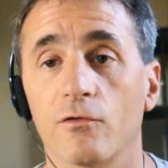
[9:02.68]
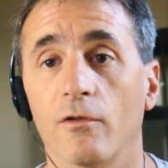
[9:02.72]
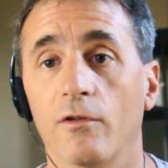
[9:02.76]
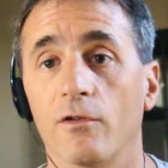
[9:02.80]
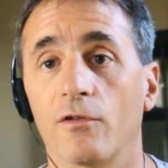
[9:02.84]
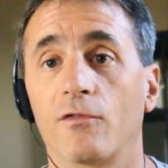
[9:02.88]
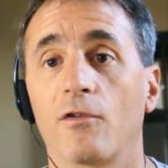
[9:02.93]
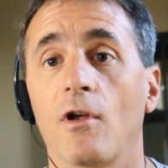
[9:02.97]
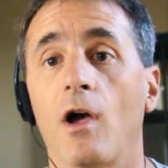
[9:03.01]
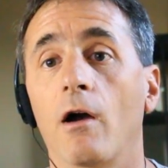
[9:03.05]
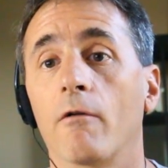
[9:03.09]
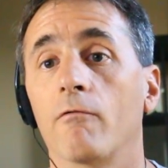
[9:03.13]
the
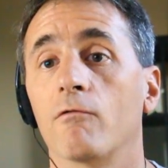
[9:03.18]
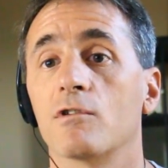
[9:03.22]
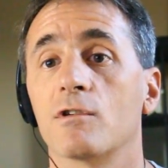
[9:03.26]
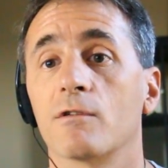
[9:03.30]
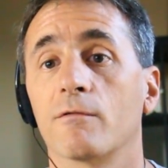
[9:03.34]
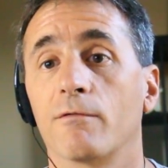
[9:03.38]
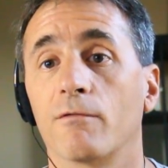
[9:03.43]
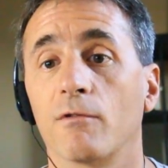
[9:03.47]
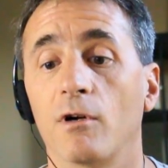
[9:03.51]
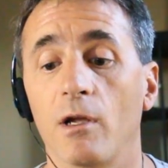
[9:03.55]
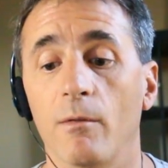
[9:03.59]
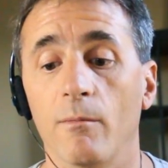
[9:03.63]
sovereigns
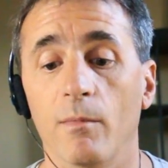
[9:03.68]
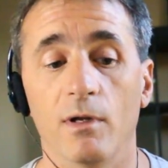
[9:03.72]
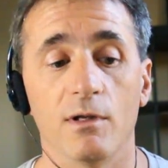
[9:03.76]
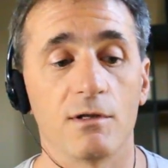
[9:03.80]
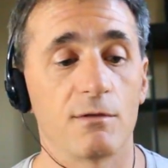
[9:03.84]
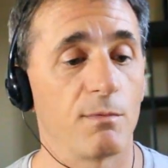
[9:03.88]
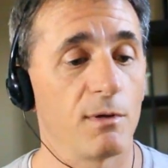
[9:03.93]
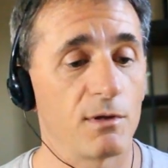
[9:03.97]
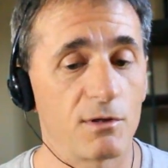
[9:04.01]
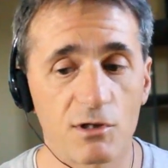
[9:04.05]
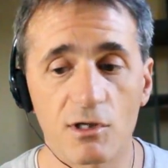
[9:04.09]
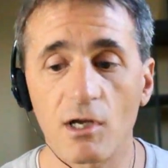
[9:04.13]
and freemans,
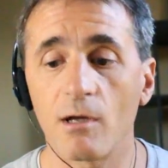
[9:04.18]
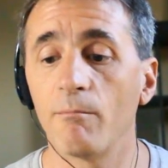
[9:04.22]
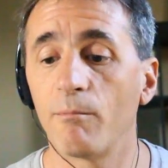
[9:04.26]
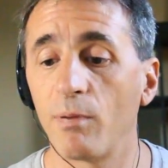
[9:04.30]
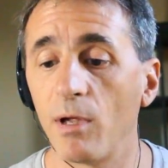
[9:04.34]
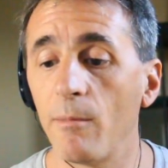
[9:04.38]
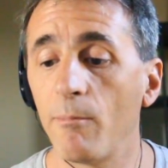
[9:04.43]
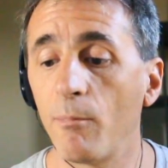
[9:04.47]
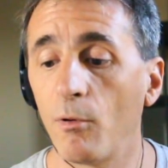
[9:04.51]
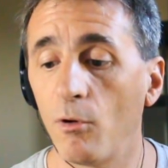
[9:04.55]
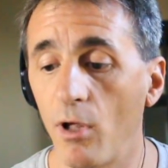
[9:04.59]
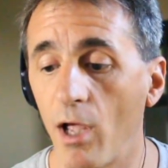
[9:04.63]
but some
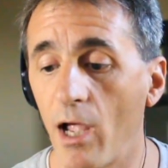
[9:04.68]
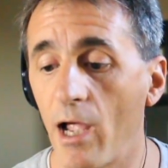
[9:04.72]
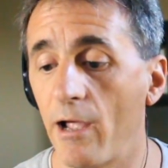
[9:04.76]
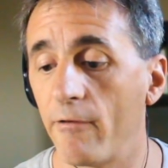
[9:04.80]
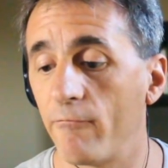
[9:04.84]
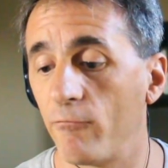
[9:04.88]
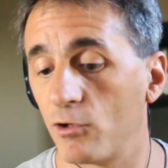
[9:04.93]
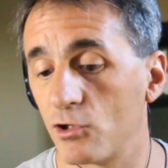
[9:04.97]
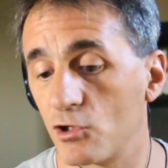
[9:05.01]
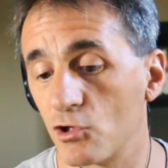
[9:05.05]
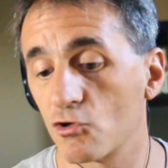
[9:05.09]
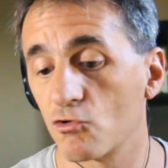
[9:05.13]
people have,
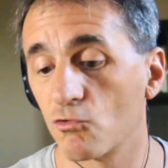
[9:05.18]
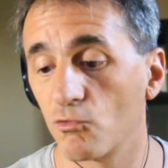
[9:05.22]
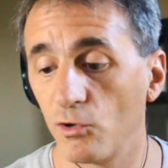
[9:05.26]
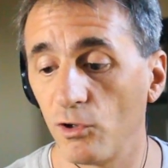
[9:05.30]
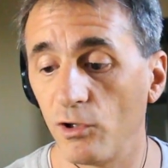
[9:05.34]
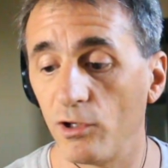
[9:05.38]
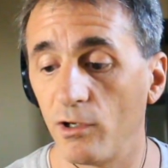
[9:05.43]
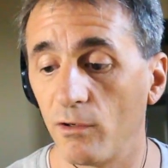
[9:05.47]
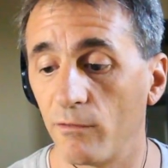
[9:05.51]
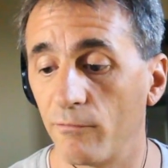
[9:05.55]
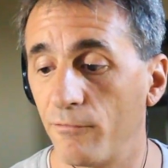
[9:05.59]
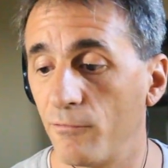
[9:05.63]
which is
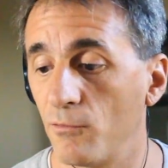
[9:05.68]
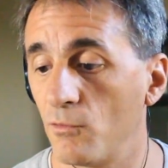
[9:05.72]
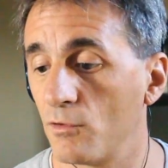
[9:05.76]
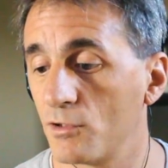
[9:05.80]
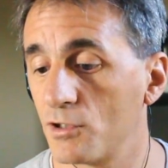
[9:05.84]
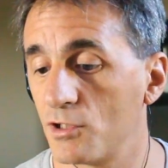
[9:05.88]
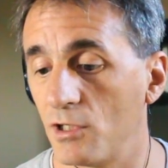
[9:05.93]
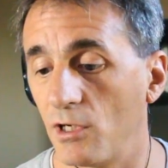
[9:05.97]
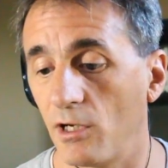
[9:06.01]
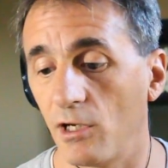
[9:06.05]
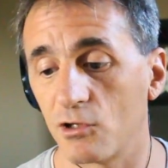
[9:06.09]
really unfortunate.